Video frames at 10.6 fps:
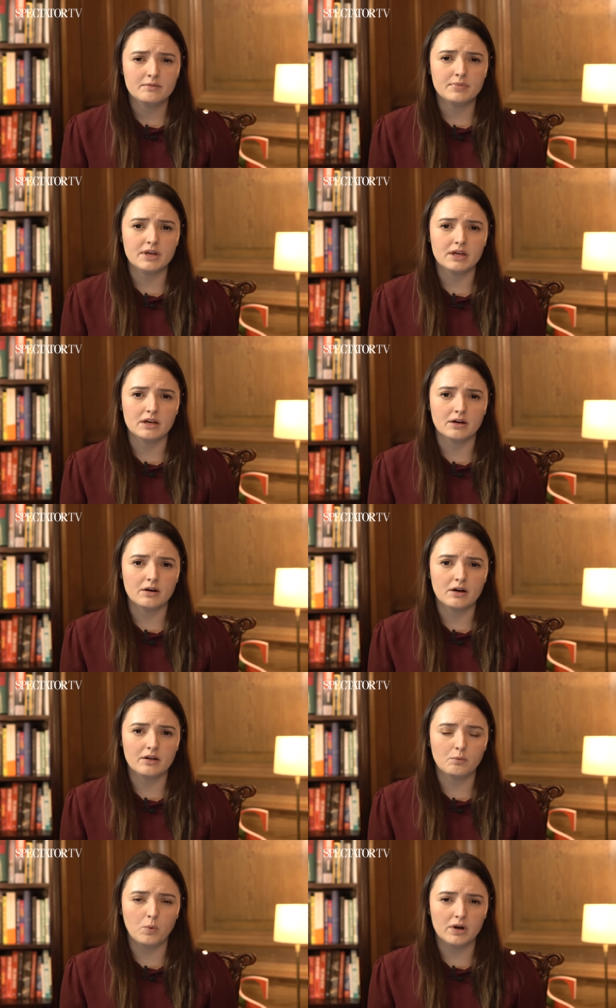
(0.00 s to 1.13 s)
being
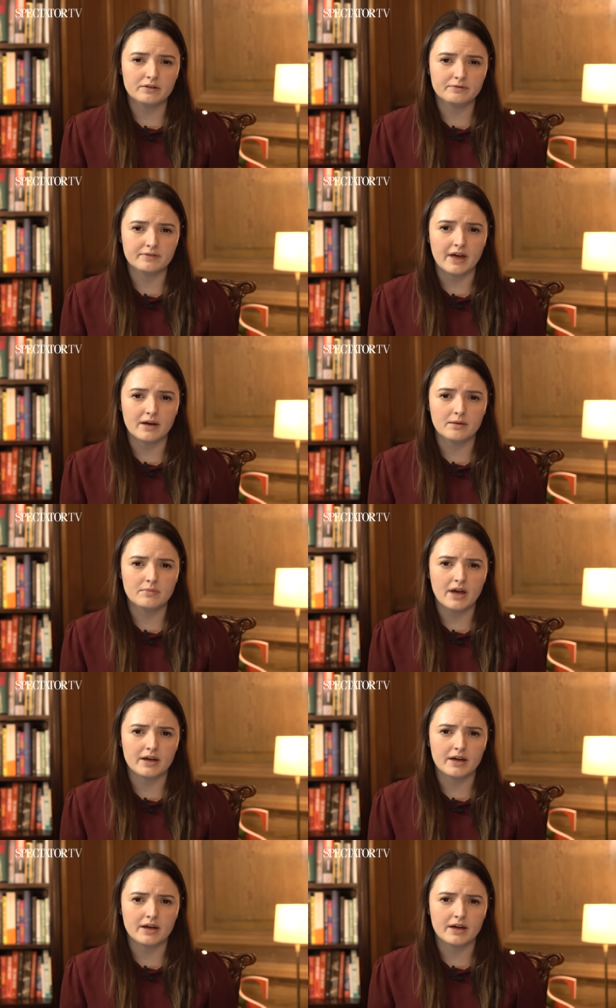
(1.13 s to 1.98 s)
one of them.